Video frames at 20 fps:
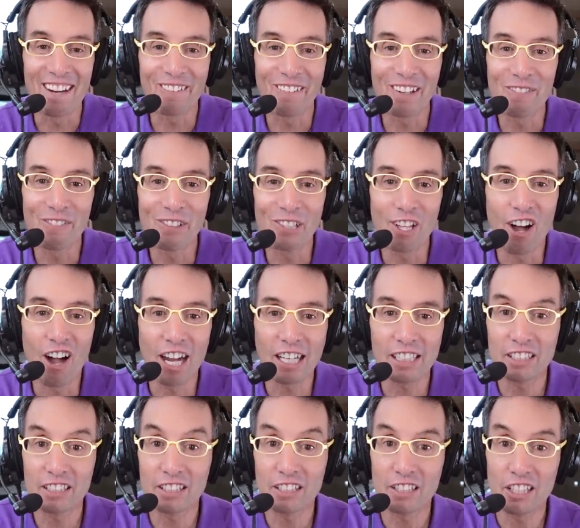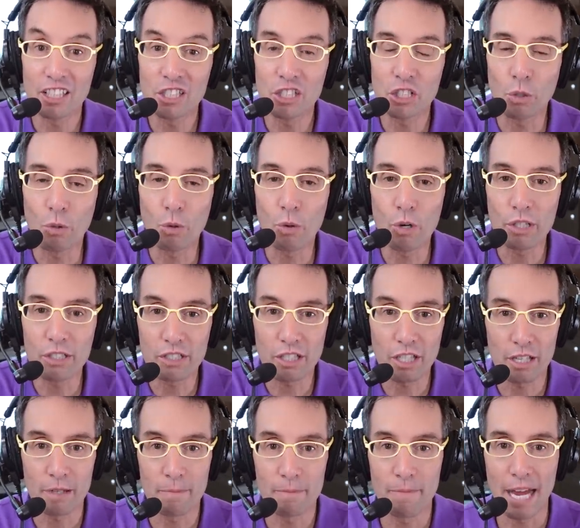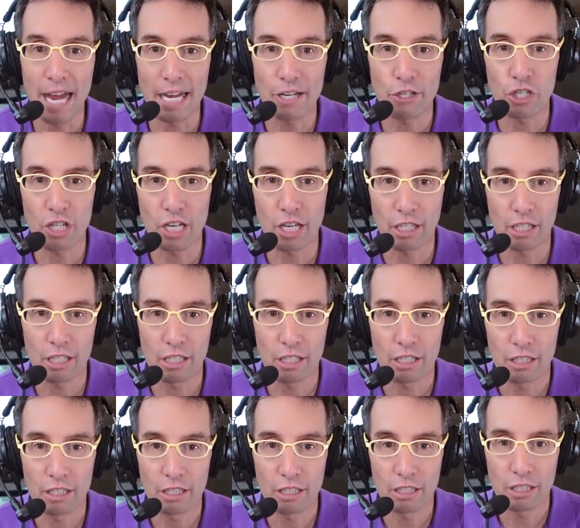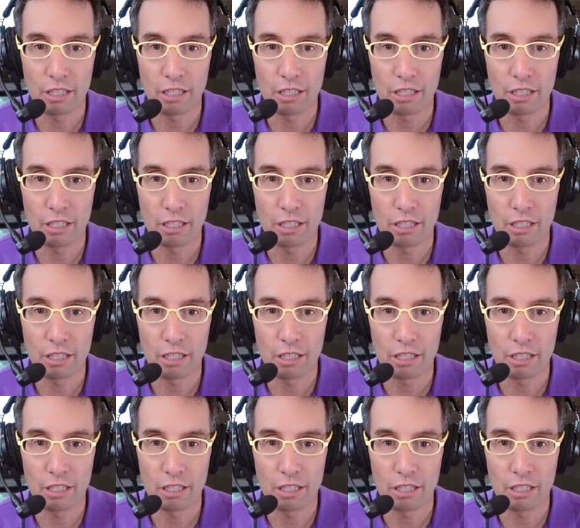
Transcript: and we've locked the door to the magic.